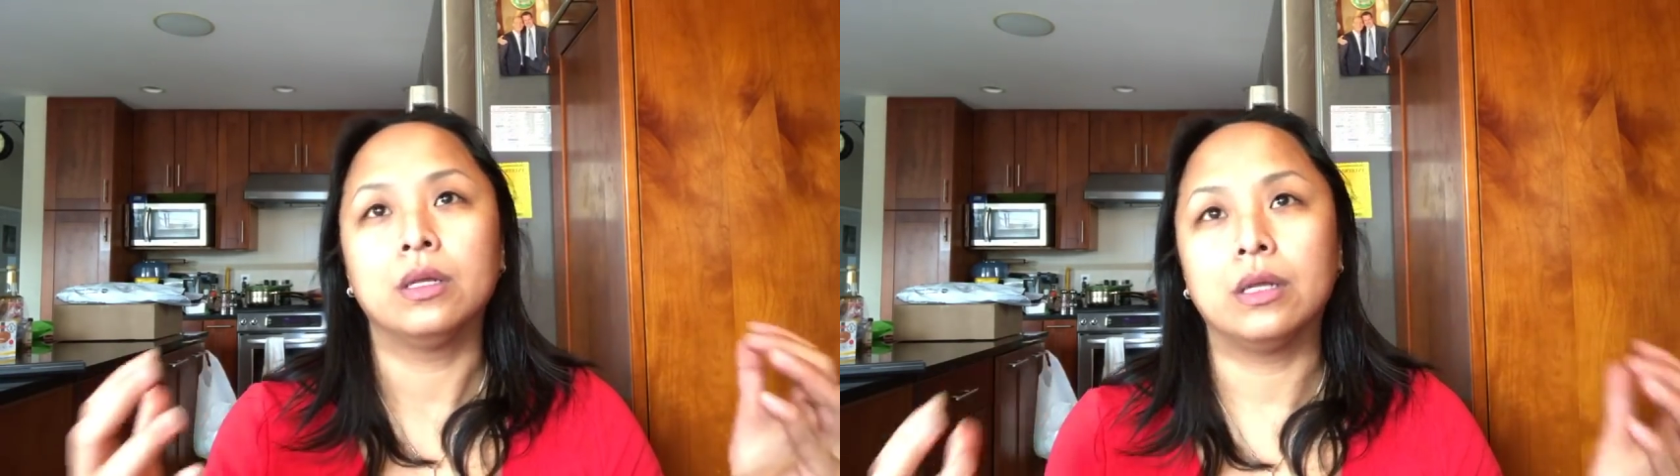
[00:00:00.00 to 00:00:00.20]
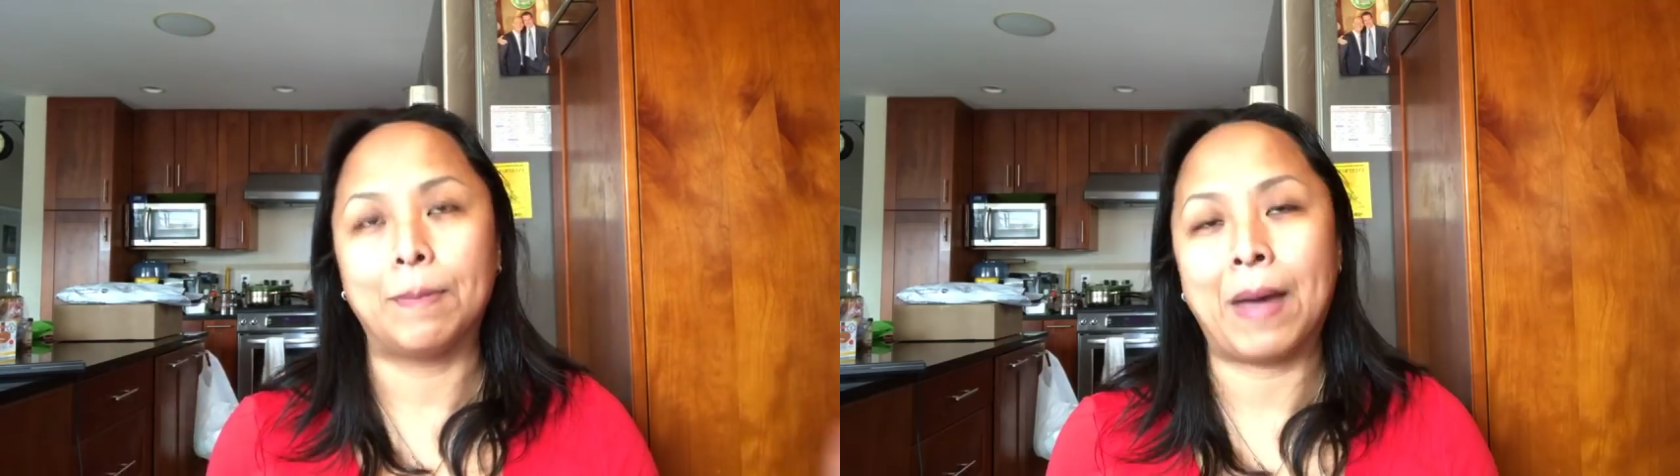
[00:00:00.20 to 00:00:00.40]

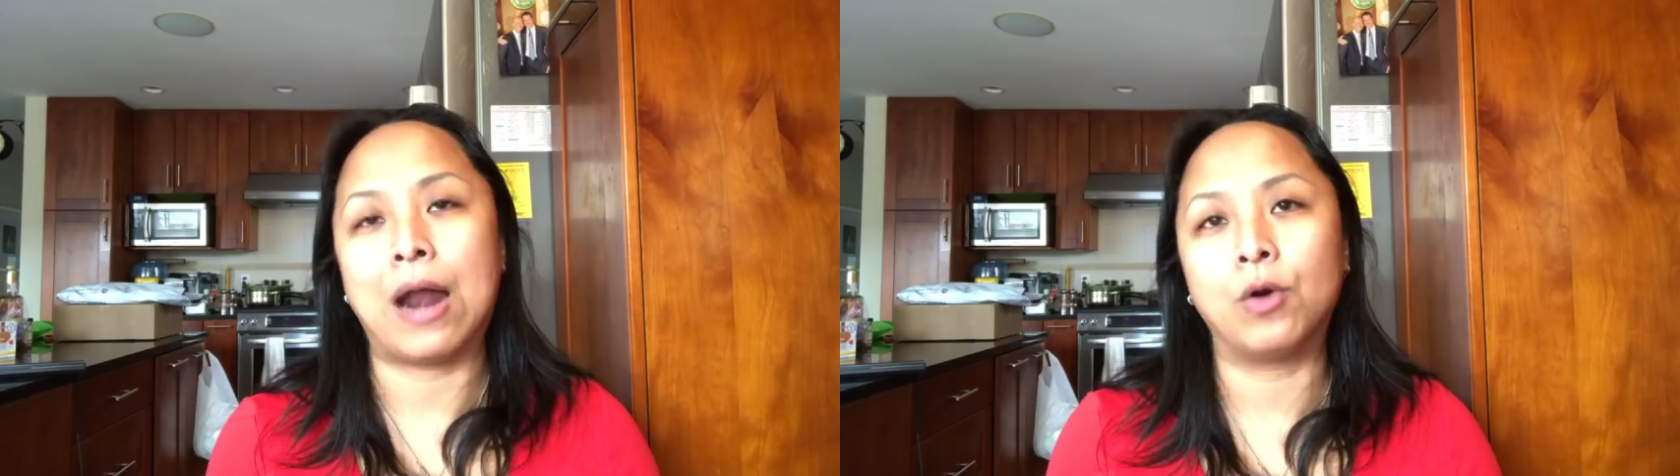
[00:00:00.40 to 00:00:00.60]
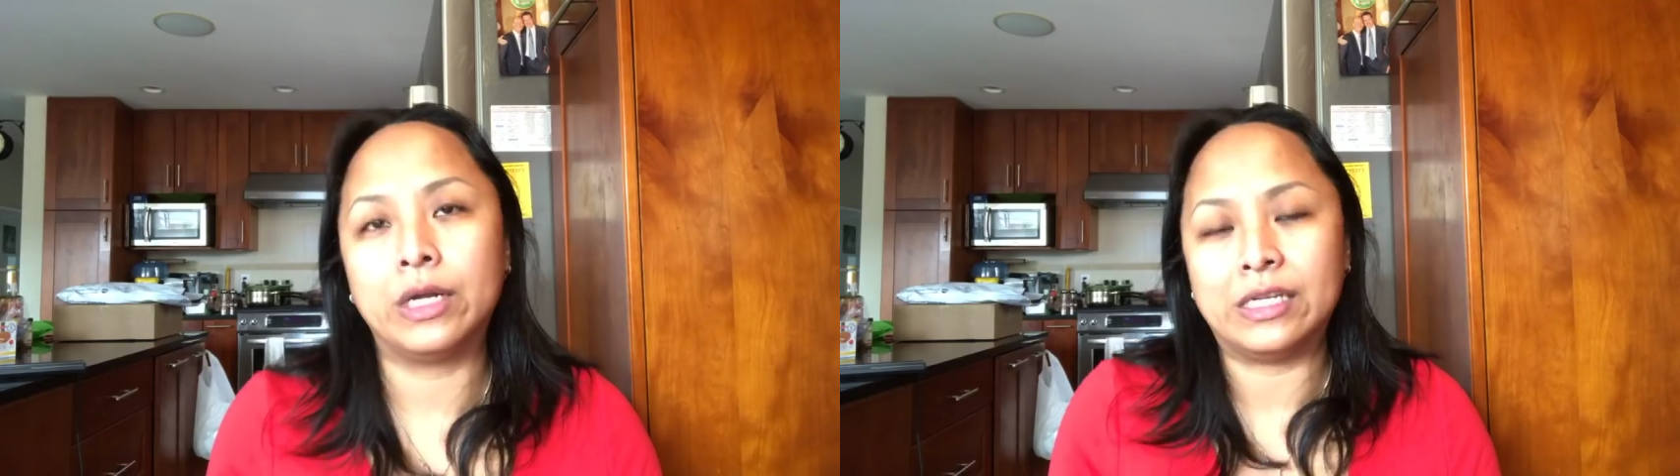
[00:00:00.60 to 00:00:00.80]
the
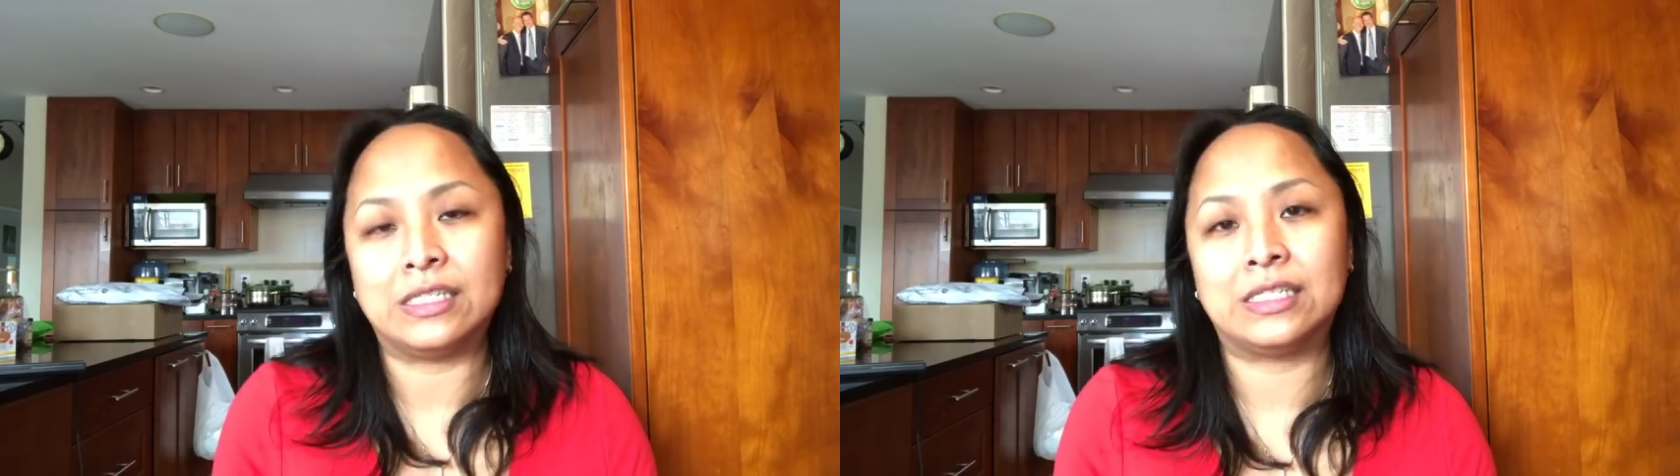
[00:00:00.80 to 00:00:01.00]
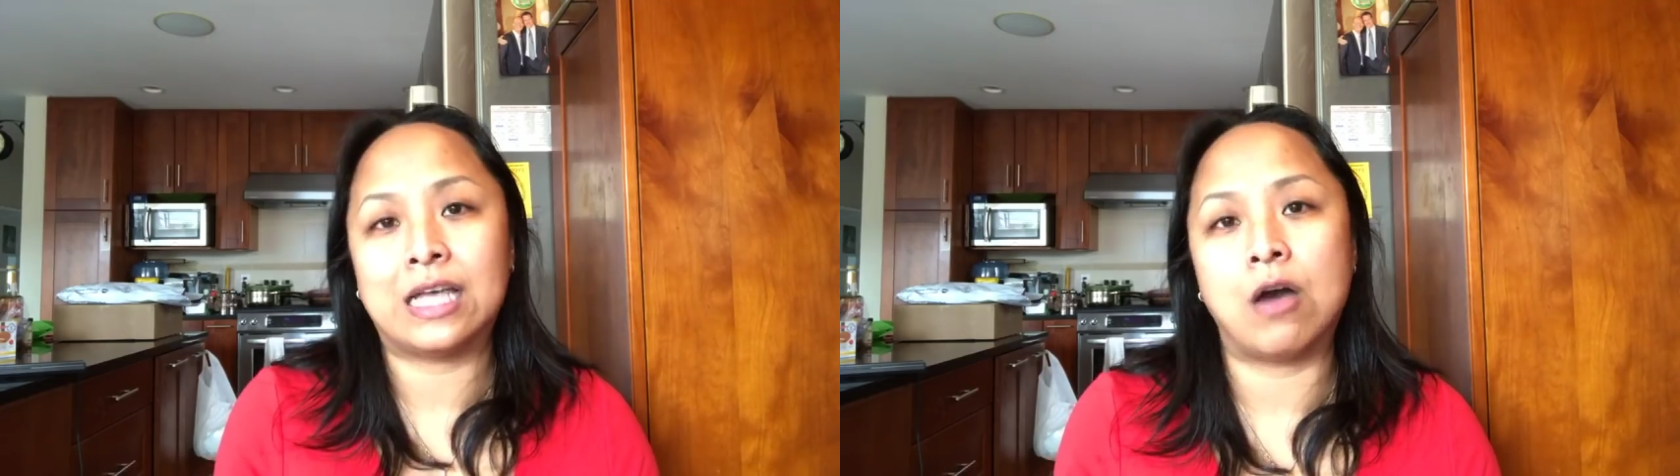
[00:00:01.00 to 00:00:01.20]
power
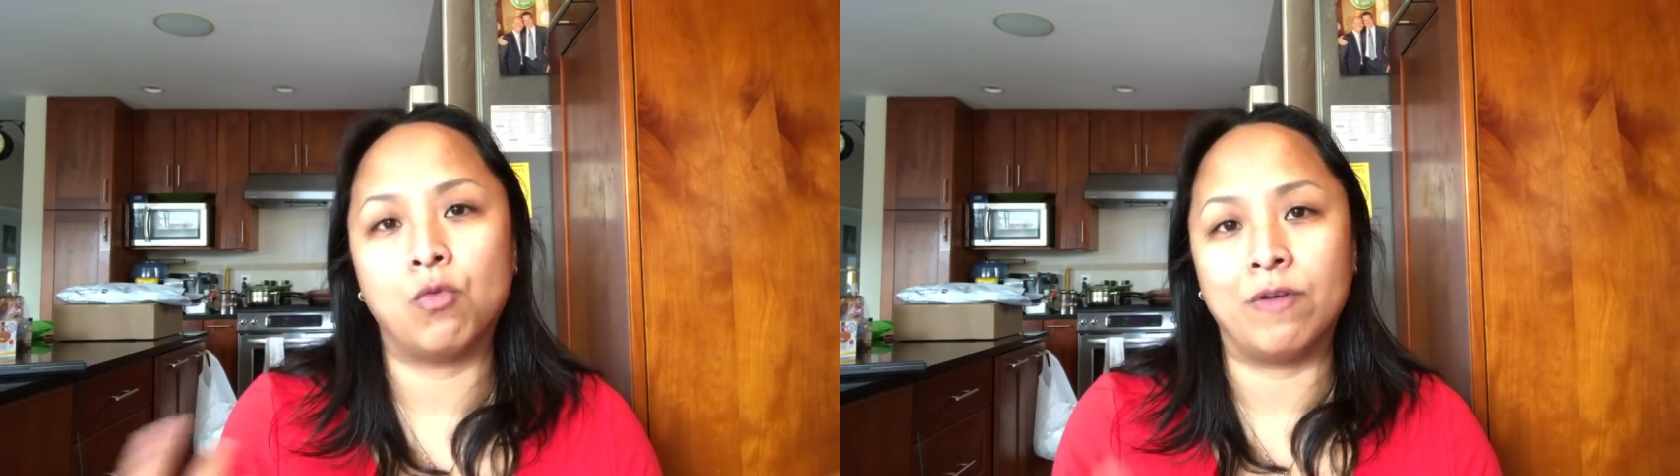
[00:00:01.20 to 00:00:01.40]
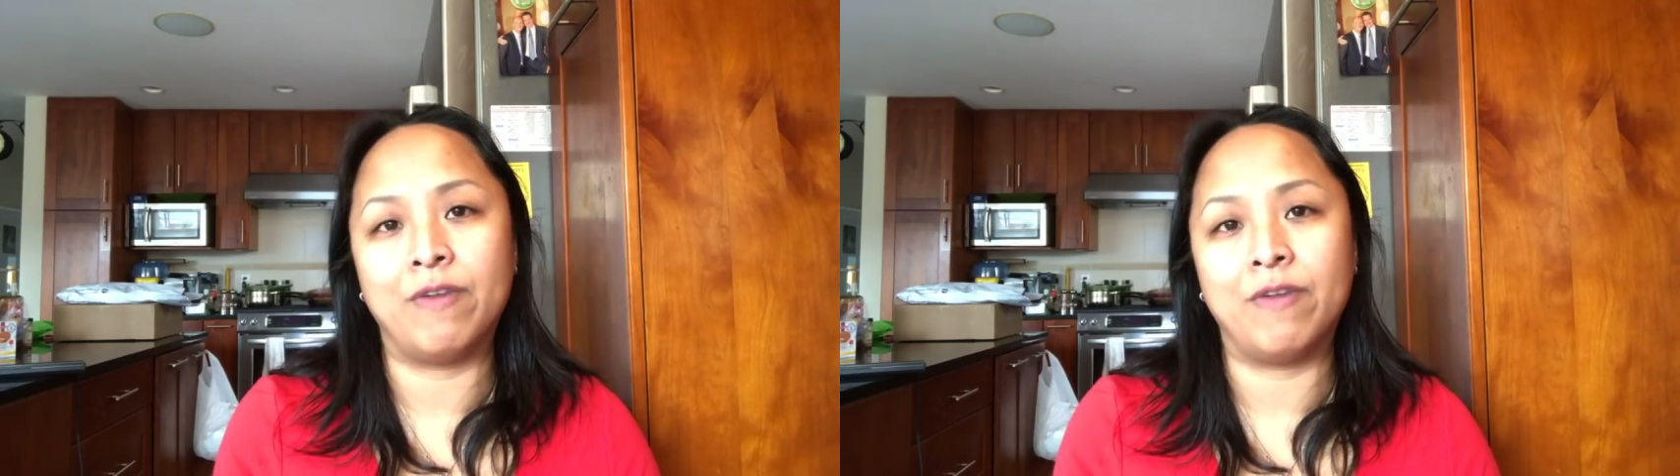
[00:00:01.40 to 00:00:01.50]
itself will